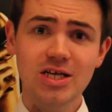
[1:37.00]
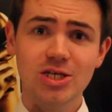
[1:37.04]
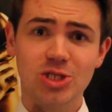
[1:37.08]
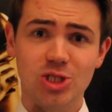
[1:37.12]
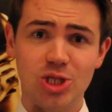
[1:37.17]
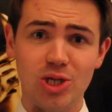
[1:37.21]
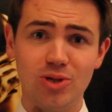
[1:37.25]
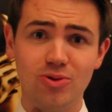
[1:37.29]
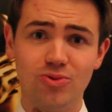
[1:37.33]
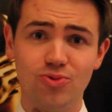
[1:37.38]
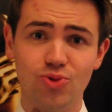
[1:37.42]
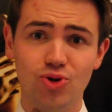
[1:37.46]

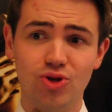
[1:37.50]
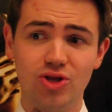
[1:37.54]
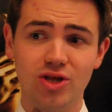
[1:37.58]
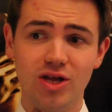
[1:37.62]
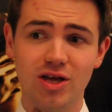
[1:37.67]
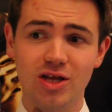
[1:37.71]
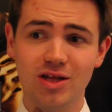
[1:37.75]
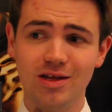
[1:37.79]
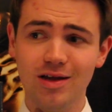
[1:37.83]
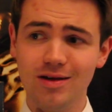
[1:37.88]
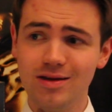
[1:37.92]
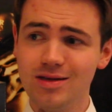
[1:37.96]
so
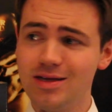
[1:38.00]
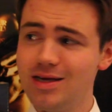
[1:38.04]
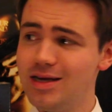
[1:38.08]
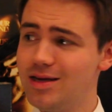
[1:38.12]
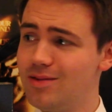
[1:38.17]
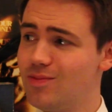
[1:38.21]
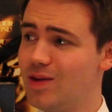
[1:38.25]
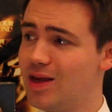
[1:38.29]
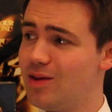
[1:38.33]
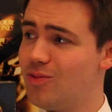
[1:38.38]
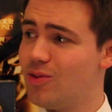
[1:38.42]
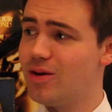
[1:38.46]

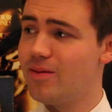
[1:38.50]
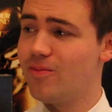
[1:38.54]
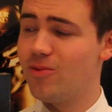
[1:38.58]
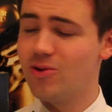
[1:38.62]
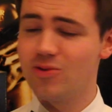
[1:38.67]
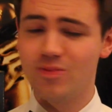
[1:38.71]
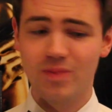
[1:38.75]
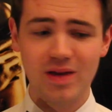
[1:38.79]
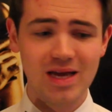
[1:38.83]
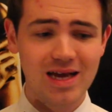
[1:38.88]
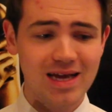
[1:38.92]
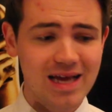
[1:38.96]
it
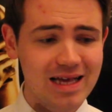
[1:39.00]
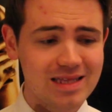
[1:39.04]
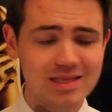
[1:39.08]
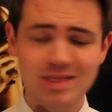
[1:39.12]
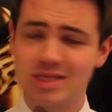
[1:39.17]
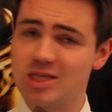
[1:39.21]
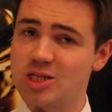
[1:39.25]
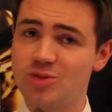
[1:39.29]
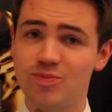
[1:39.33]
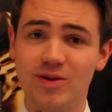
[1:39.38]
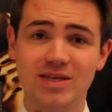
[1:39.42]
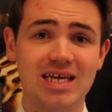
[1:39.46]
would be against
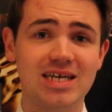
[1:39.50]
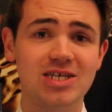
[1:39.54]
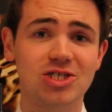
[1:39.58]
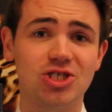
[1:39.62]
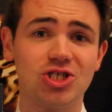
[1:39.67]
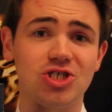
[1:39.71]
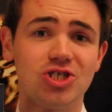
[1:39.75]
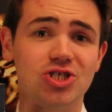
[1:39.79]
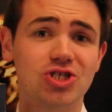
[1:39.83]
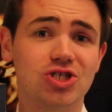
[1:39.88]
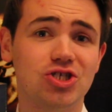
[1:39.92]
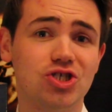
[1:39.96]

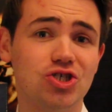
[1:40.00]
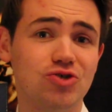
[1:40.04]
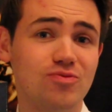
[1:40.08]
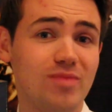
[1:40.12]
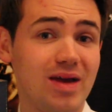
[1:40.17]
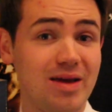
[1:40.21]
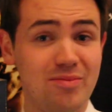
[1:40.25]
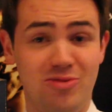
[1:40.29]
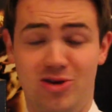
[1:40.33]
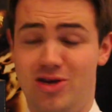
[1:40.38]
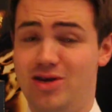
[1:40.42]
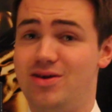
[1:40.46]
expectation to
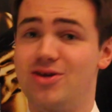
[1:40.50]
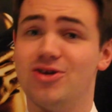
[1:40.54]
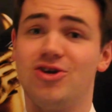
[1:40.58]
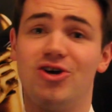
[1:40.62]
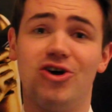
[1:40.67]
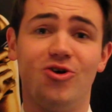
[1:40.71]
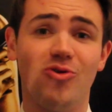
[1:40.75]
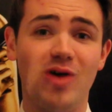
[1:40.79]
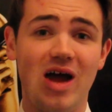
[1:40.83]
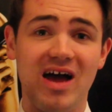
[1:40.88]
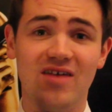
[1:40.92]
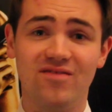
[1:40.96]
maybe, you
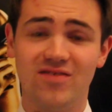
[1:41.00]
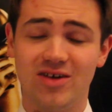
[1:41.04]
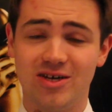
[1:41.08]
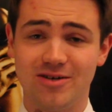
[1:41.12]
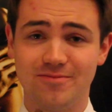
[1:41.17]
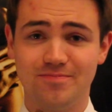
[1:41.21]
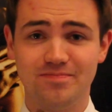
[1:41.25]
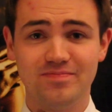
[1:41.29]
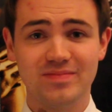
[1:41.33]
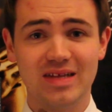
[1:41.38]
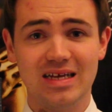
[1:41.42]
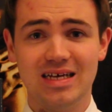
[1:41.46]
know, have
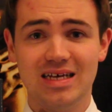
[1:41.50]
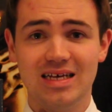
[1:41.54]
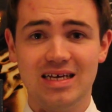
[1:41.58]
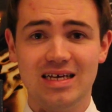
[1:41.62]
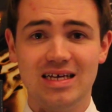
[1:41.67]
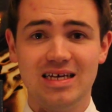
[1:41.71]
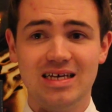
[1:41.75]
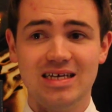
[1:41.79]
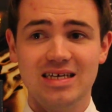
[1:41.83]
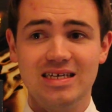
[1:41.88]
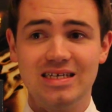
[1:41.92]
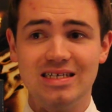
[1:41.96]
a
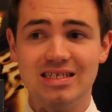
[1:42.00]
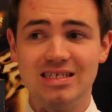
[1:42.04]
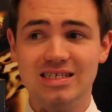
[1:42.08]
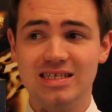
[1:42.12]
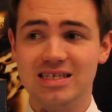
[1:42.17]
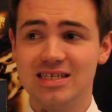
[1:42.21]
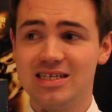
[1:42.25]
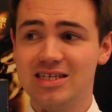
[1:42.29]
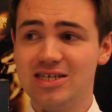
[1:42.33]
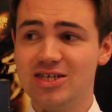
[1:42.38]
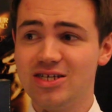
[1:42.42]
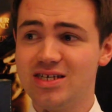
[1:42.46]

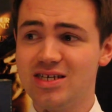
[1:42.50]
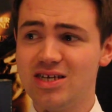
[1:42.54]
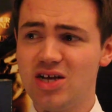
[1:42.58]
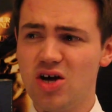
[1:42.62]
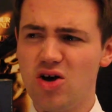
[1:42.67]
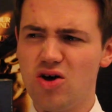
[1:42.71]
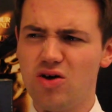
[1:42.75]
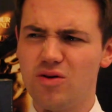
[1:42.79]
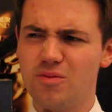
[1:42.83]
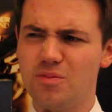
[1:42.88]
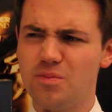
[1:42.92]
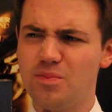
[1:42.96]

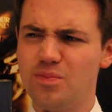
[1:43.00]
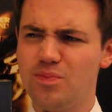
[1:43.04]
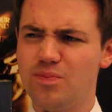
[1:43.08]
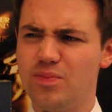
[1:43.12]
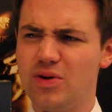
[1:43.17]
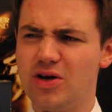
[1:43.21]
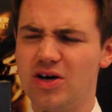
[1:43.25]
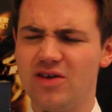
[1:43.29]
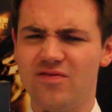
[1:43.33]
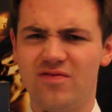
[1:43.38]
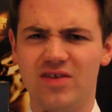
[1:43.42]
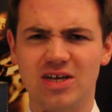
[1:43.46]
not
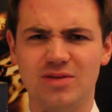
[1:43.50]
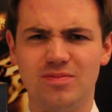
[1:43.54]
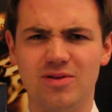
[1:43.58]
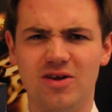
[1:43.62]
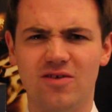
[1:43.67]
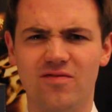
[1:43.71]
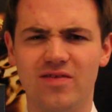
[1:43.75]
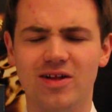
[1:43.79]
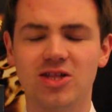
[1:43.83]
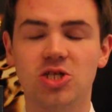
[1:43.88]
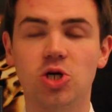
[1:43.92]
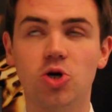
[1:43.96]
perfect
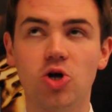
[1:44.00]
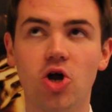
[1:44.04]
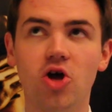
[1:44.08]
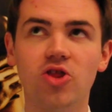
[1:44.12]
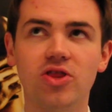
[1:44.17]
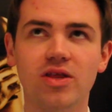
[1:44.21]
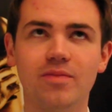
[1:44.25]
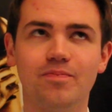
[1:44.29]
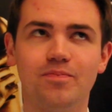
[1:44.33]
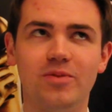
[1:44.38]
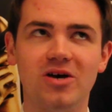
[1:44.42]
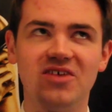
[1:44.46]
Blofeld, or not
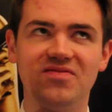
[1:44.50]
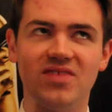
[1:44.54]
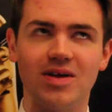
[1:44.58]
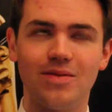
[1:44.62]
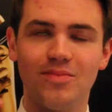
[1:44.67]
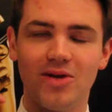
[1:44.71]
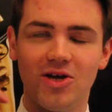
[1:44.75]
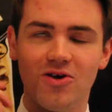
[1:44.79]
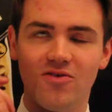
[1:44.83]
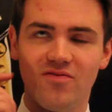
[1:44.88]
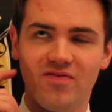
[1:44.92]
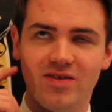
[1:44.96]
the perfect
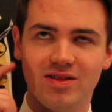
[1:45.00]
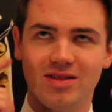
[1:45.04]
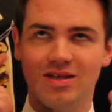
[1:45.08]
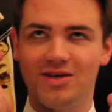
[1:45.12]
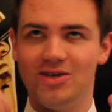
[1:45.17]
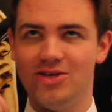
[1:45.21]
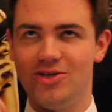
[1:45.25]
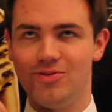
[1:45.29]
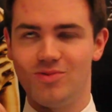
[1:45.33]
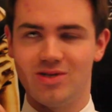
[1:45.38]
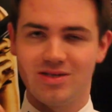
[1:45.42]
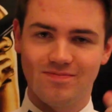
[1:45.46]
Blofeld
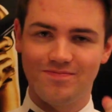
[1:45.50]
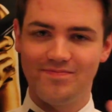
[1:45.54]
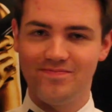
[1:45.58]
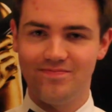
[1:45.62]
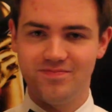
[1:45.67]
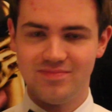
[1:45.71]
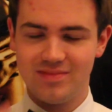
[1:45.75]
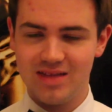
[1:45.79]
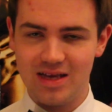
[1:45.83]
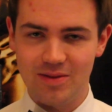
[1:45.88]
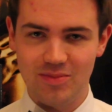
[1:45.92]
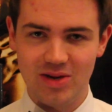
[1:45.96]
that you would
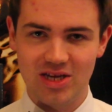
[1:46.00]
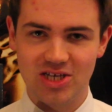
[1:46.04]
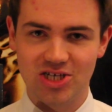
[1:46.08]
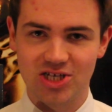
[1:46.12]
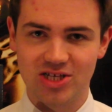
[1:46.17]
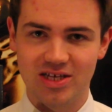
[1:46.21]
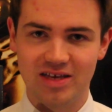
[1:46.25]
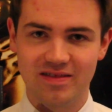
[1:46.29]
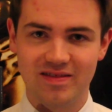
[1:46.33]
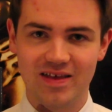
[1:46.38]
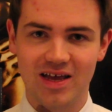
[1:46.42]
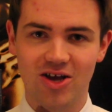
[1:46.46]

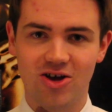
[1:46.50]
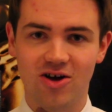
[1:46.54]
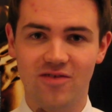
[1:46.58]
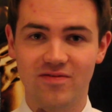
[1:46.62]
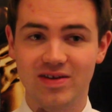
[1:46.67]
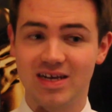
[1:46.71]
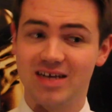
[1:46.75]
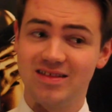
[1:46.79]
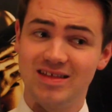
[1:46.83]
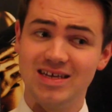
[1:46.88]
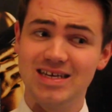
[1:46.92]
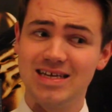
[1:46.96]
immediately think of,
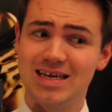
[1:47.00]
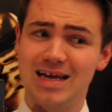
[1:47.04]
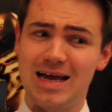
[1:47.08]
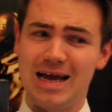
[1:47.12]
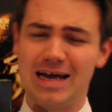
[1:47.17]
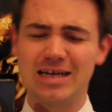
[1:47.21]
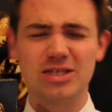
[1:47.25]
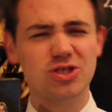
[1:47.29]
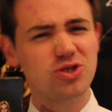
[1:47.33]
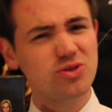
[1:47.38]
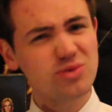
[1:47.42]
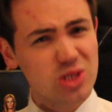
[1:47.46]
and I think
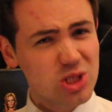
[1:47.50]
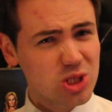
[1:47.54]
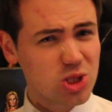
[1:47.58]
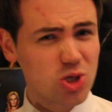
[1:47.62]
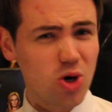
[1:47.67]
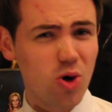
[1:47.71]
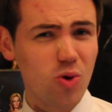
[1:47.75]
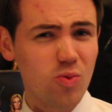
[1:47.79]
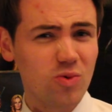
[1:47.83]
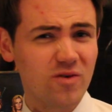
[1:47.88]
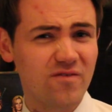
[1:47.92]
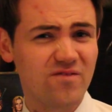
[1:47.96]
Andrew
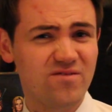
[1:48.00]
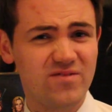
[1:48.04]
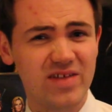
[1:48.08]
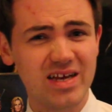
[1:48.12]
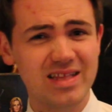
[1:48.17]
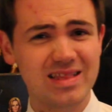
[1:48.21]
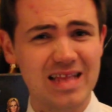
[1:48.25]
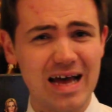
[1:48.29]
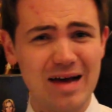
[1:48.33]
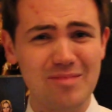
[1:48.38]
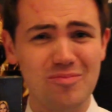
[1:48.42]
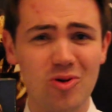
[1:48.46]
Scott would
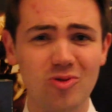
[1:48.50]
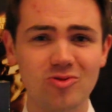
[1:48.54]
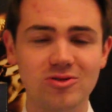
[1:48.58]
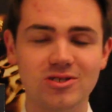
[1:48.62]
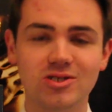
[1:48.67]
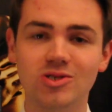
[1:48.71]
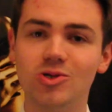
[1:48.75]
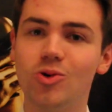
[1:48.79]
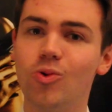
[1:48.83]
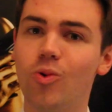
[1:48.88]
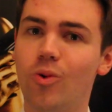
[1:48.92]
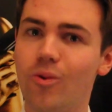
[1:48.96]
fit that
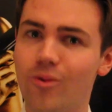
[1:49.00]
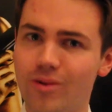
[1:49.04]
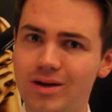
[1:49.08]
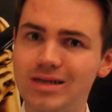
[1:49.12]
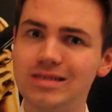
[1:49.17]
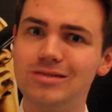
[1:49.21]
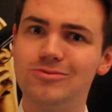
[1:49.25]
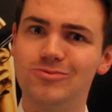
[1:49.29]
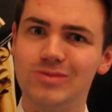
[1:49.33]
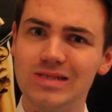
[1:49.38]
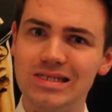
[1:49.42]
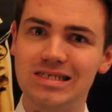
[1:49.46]
mold
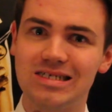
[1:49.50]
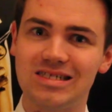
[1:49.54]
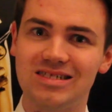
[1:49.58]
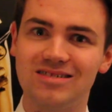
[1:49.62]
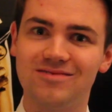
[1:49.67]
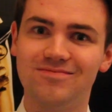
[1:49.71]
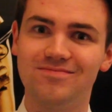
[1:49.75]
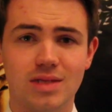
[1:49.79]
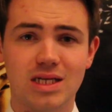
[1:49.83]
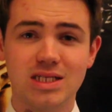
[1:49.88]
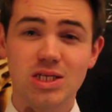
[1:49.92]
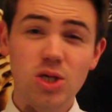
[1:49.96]
quite
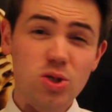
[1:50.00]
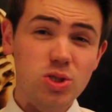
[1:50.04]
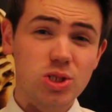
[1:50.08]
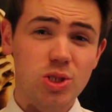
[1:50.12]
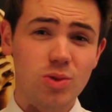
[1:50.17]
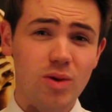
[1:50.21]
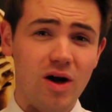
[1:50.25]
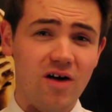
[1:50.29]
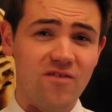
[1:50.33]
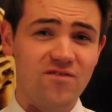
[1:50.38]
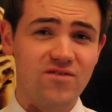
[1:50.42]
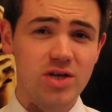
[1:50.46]
well. It's also
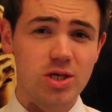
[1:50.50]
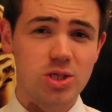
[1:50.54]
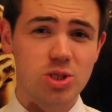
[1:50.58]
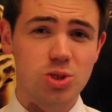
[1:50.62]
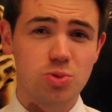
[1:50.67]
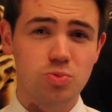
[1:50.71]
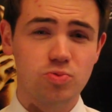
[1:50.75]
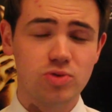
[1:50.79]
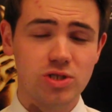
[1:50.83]
our first